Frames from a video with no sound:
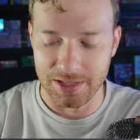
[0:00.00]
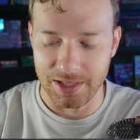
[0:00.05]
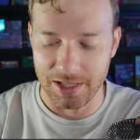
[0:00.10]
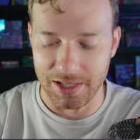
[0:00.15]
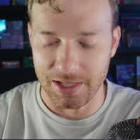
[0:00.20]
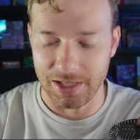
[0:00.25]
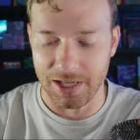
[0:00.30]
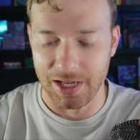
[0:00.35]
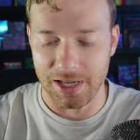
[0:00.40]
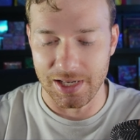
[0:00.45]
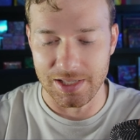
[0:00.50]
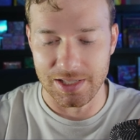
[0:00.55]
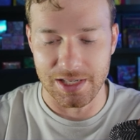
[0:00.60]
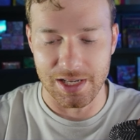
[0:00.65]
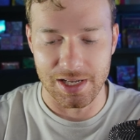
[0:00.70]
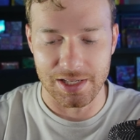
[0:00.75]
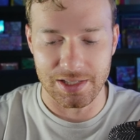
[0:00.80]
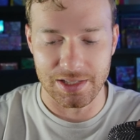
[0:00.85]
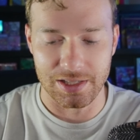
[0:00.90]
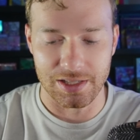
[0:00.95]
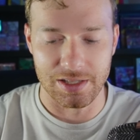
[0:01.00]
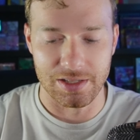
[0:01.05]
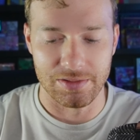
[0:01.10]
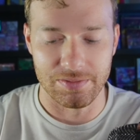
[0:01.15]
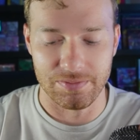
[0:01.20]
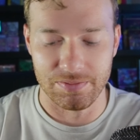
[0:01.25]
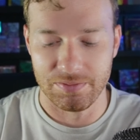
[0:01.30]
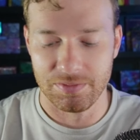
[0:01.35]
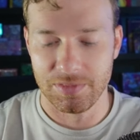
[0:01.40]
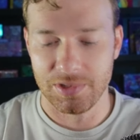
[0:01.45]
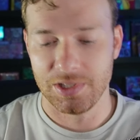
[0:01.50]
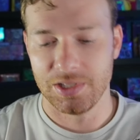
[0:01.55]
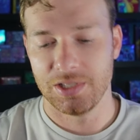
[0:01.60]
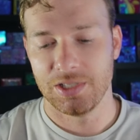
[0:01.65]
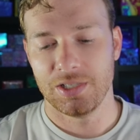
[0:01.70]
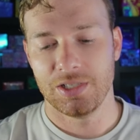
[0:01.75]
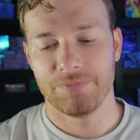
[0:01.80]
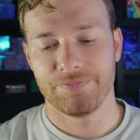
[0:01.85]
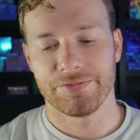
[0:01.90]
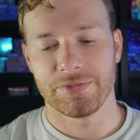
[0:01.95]
Incandescent,
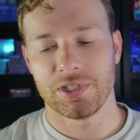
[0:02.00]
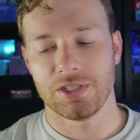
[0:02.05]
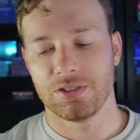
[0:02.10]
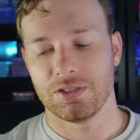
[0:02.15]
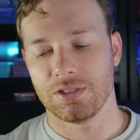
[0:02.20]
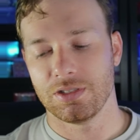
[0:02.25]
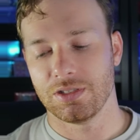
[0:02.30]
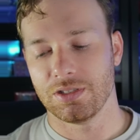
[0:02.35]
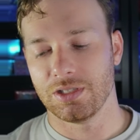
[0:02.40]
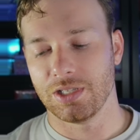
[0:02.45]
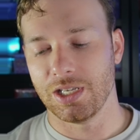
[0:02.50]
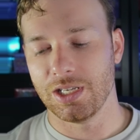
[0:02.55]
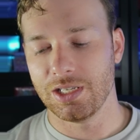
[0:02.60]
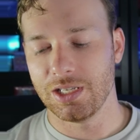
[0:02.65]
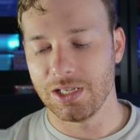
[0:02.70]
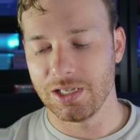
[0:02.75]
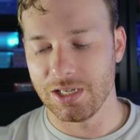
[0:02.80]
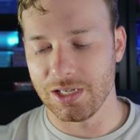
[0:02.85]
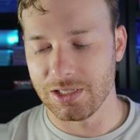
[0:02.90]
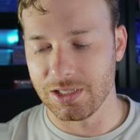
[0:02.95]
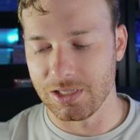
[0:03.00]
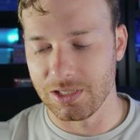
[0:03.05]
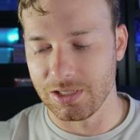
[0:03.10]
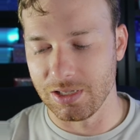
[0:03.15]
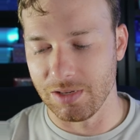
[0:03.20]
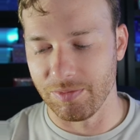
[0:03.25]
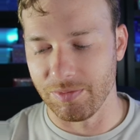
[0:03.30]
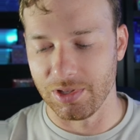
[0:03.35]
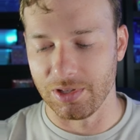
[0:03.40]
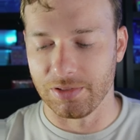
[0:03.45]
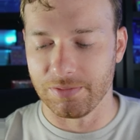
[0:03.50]
incandescent something.